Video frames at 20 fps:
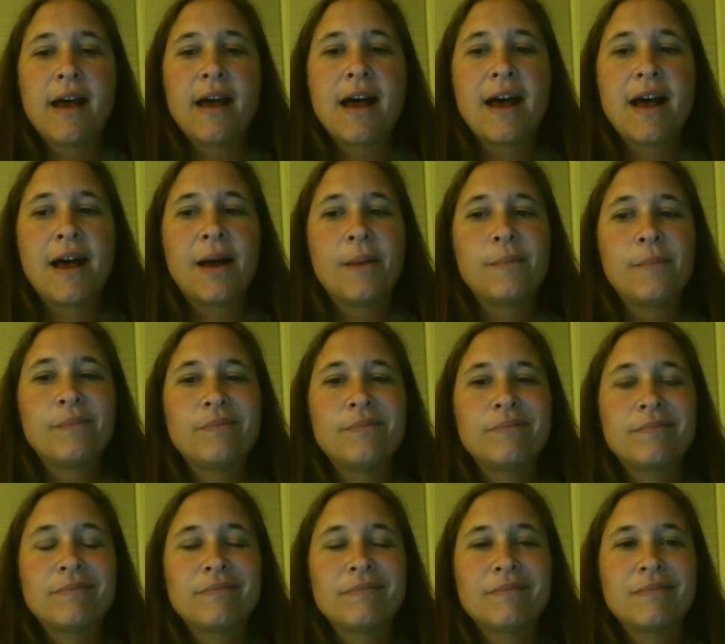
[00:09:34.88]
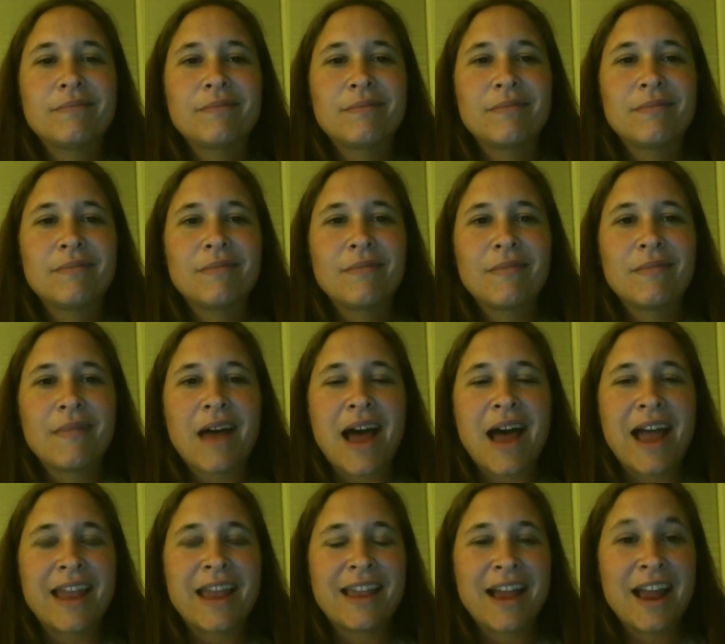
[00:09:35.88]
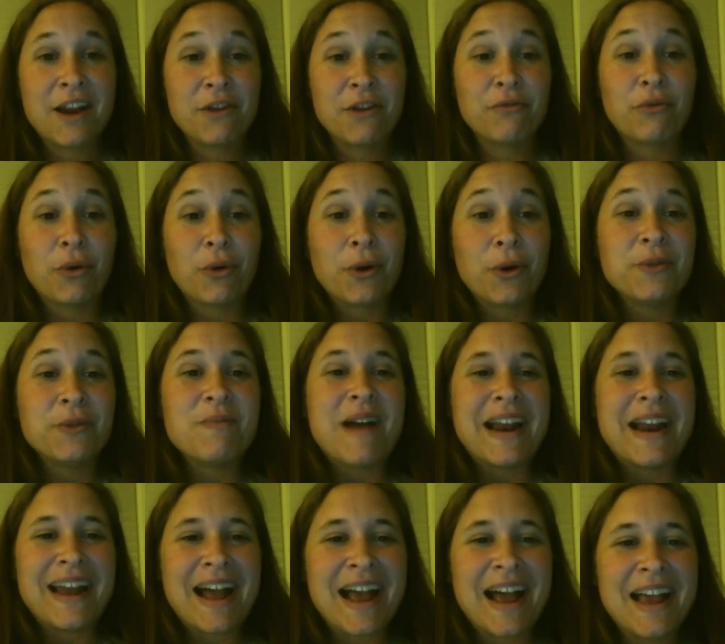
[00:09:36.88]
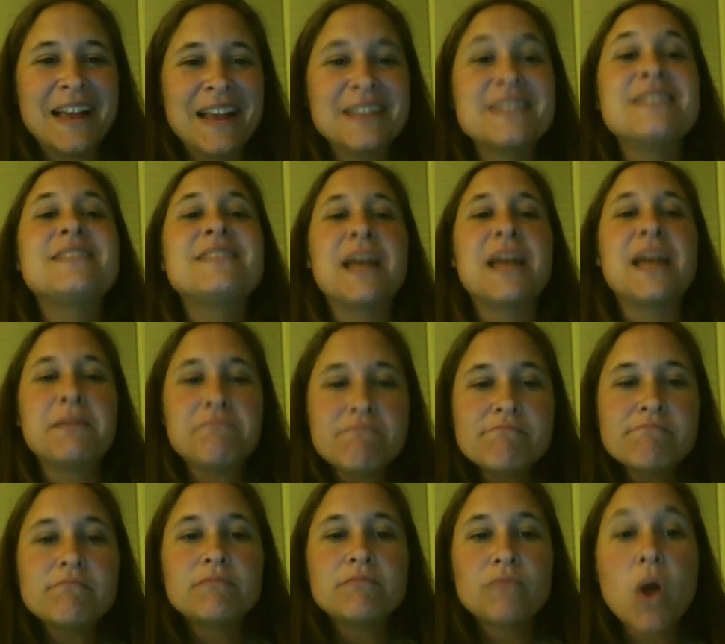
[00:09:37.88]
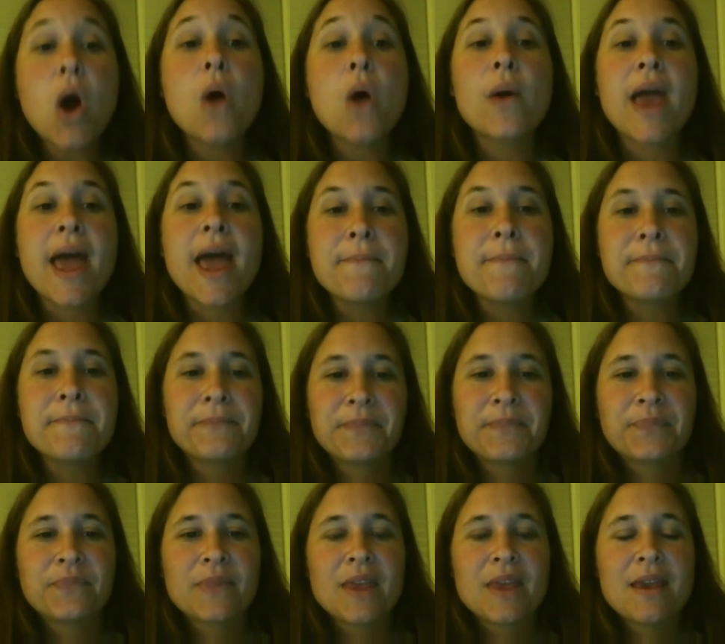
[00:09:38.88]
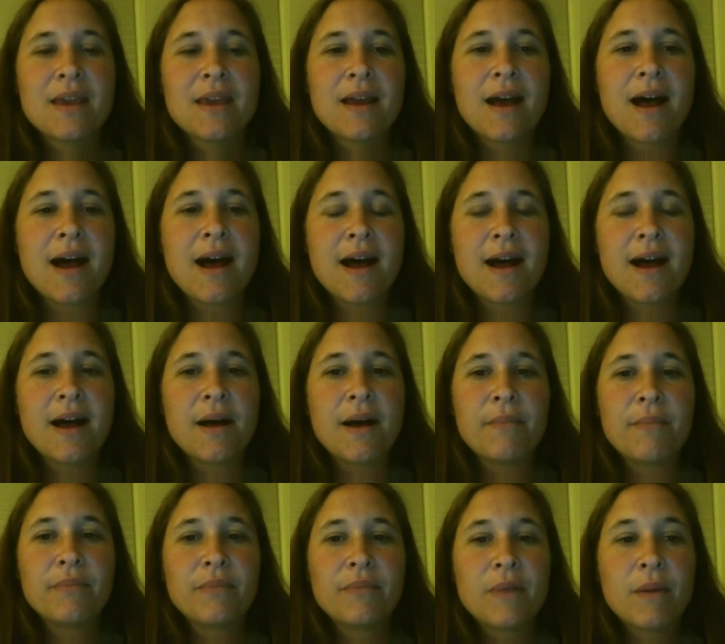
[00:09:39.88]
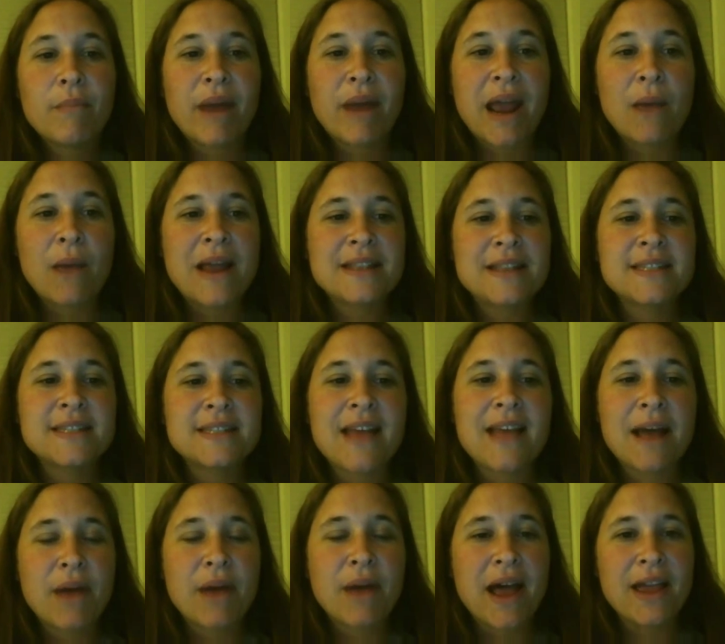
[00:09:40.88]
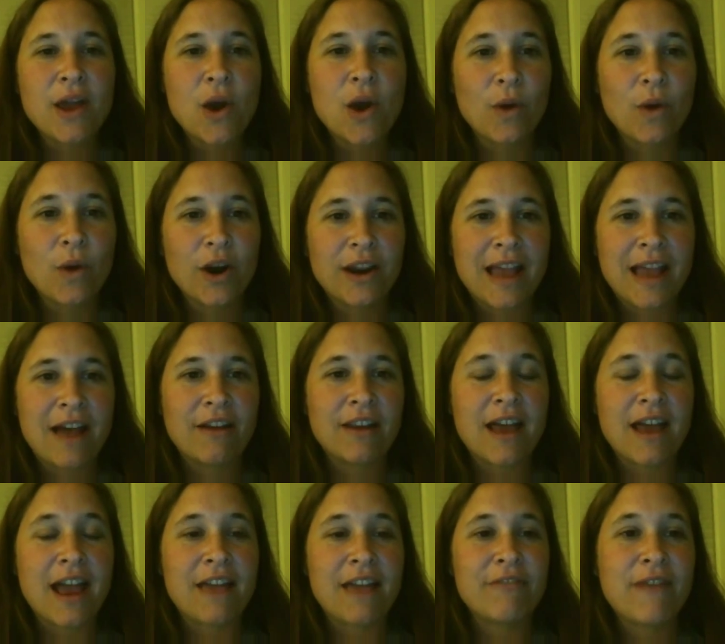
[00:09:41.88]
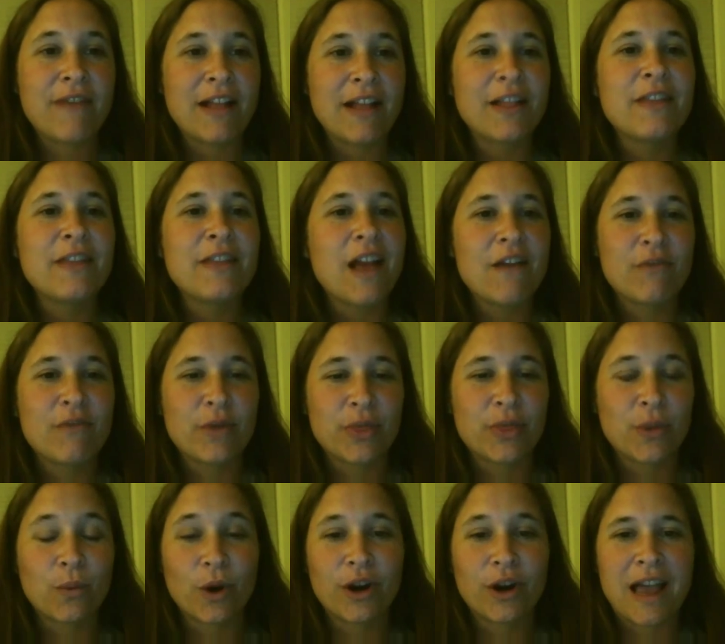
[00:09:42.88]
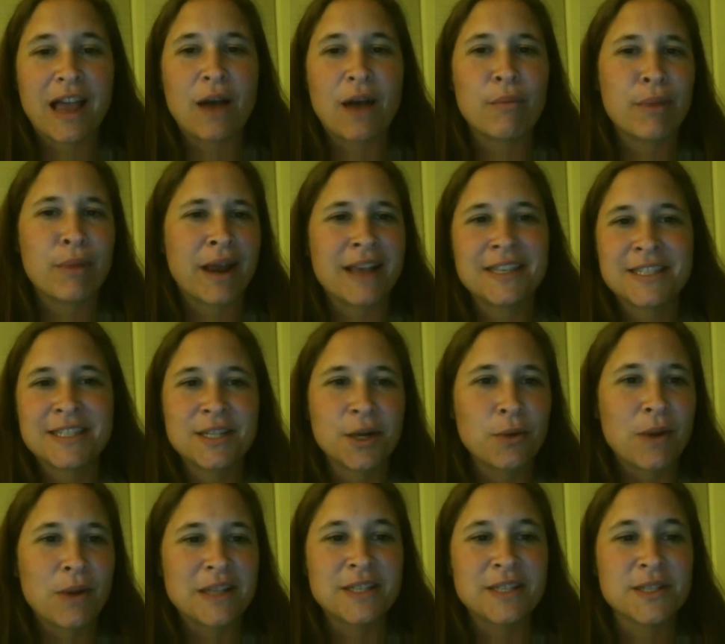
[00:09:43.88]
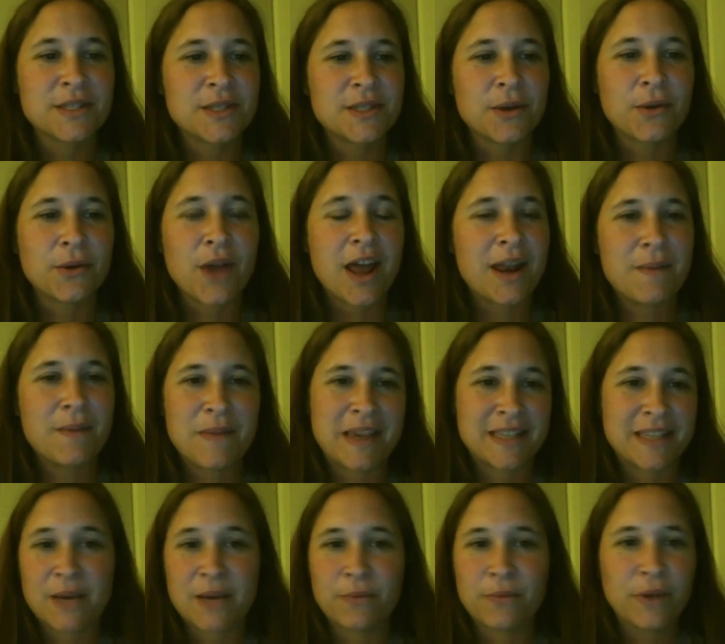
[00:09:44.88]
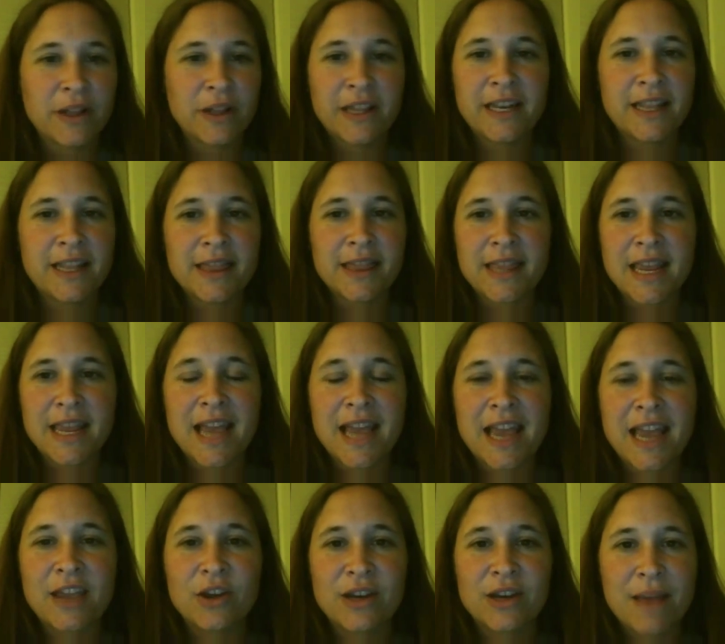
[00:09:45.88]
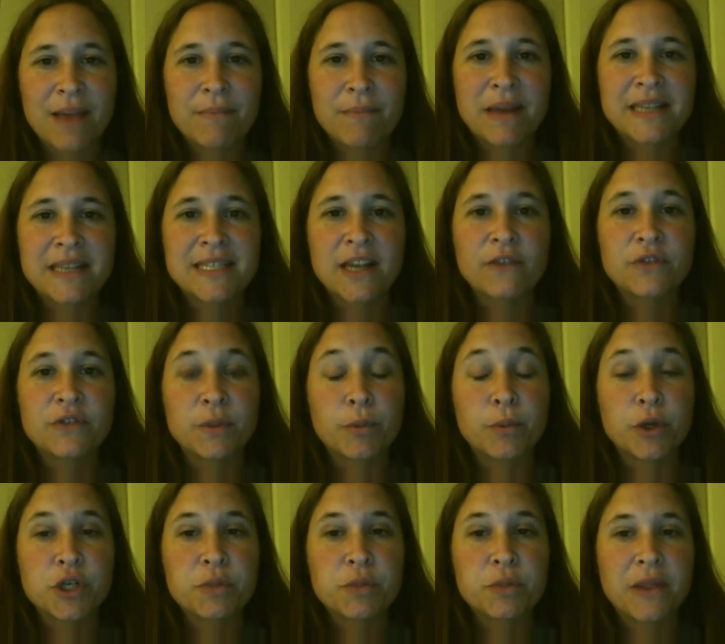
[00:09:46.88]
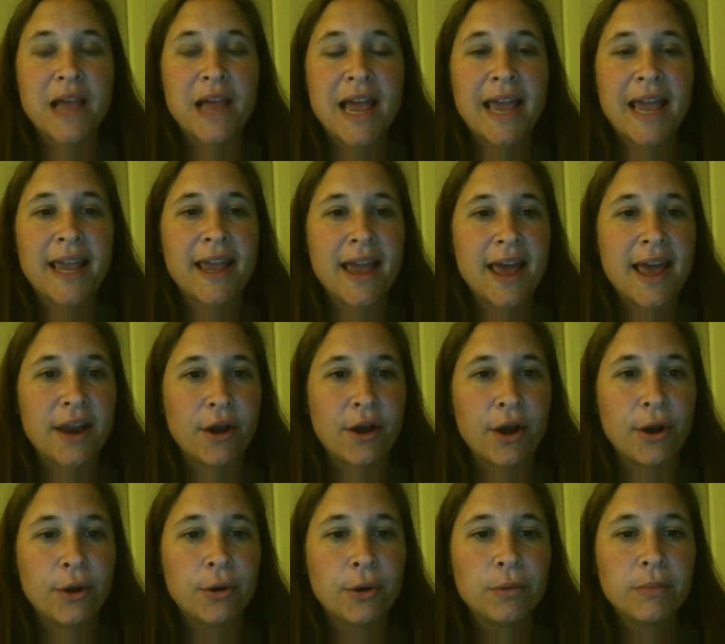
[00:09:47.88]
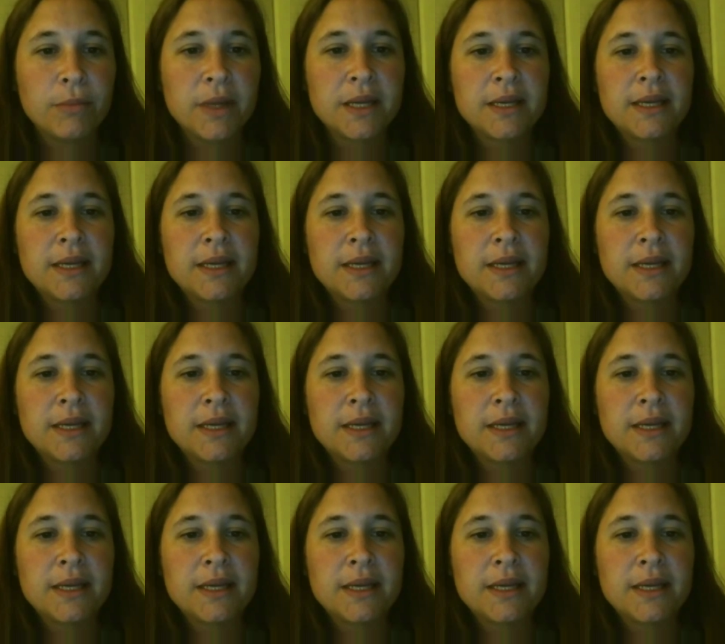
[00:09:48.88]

I kind of rolled my eyes and said, okay. But I went to that PIO workout. I fell in love with the workout, but I still wasn't sold on it because I really didn't think I could get myself to push play at home.